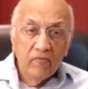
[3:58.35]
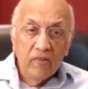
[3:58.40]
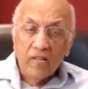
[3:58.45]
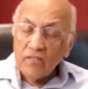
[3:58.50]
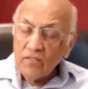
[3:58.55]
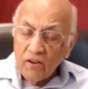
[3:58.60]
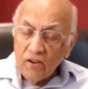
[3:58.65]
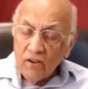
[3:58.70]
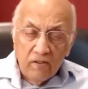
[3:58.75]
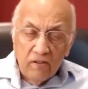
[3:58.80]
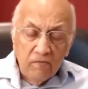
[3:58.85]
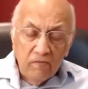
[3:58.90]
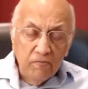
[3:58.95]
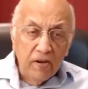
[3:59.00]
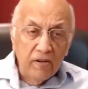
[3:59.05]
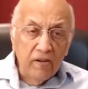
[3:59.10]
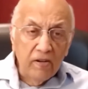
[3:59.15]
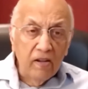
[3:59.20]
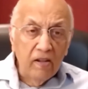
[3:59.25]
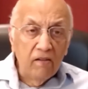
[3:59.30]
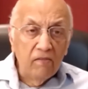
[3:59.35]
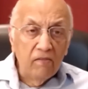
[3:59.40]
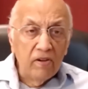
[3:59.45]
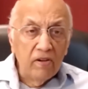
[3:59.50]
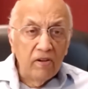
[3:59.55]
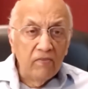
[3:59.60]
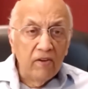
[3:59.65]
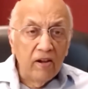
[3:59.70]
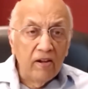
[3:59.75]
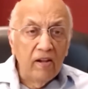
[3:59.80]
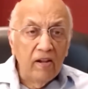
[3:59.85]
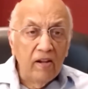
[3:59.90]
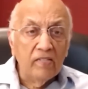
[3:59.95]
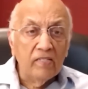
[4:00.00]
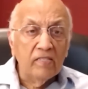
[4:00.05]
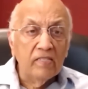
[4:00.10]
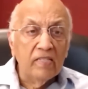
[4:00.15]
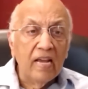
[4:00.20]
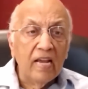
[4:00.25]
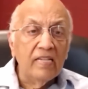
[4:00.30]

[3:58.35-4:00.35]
That's not partaking of the divine nature.